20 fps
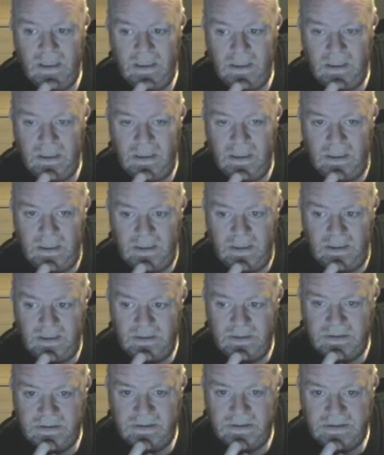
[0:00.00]

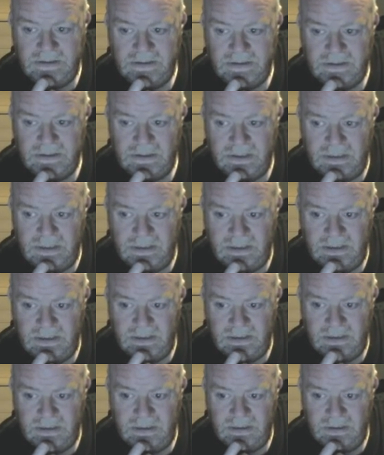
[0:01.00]
and
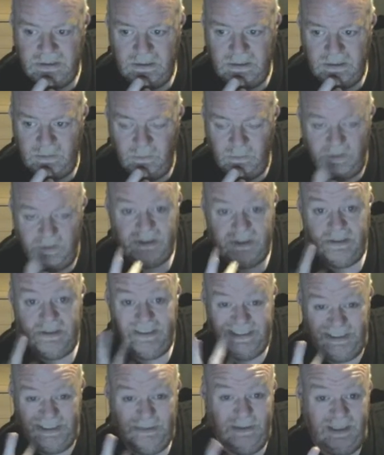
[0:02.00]
one song
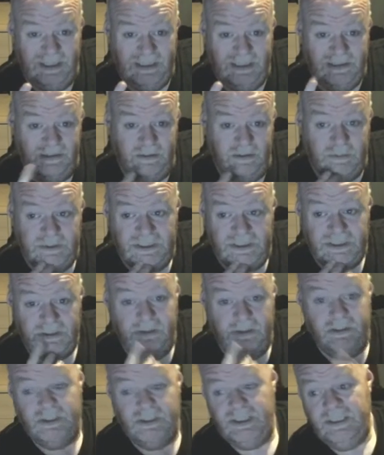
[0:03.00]
I do like a lot, which is
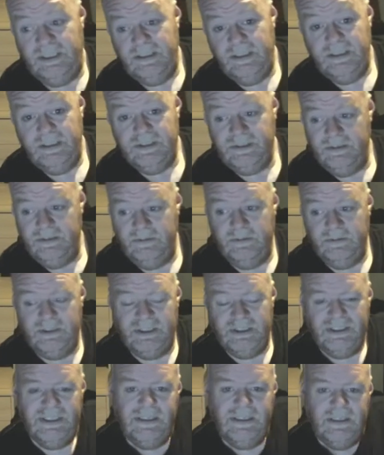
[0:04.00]
called a Tingling Song,
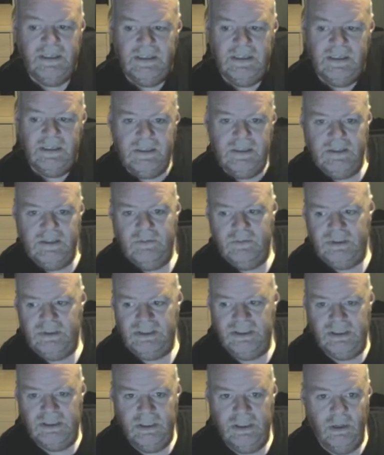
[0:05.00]
which
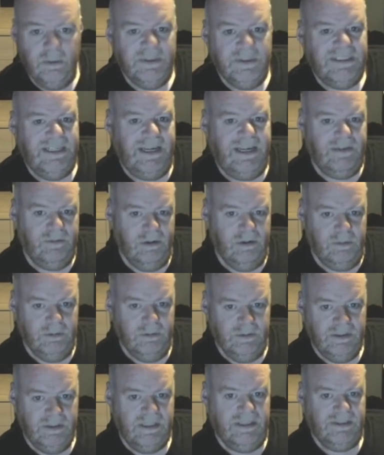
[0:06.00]
is no one's ever
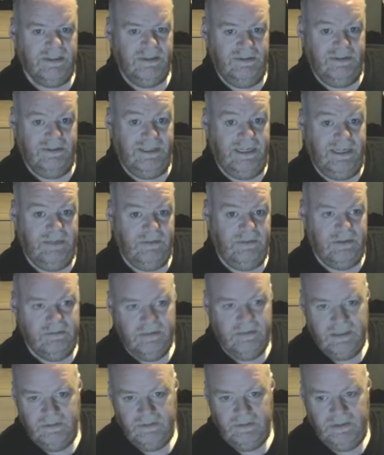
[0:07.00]
uploaded that song ever.
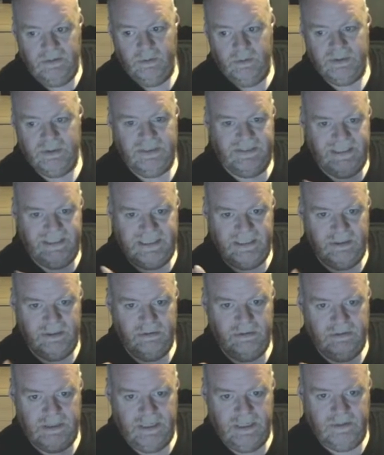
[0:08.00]
They always have to
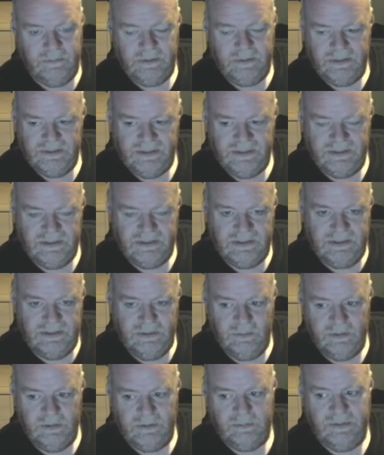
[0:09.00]
cut it out because they
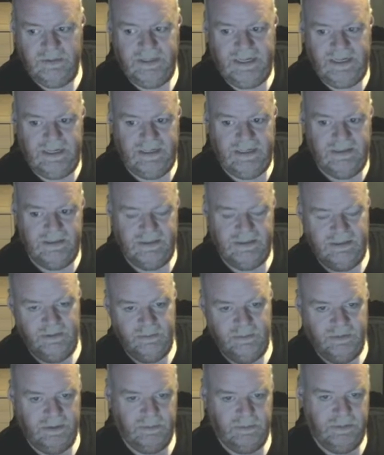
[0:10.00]
don't
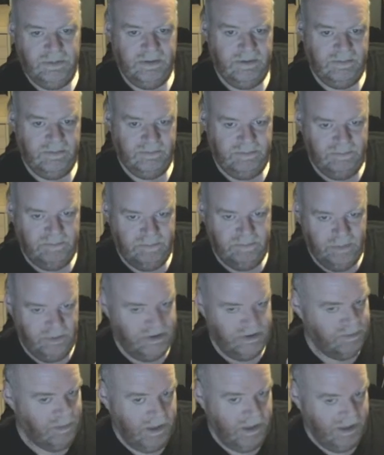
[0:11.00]
want to put
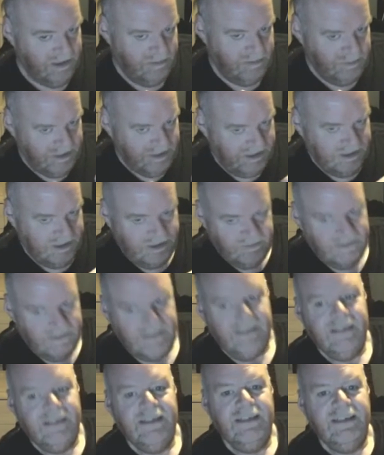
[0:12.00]
Bowie's part on the beginning of
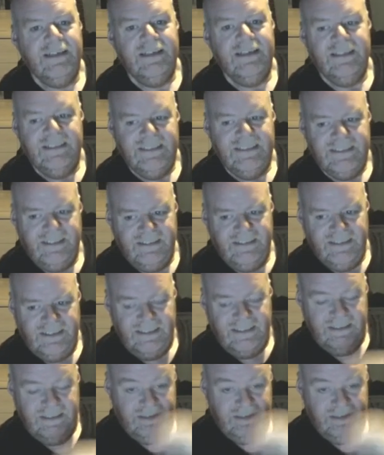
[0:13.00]
it. They're thinking,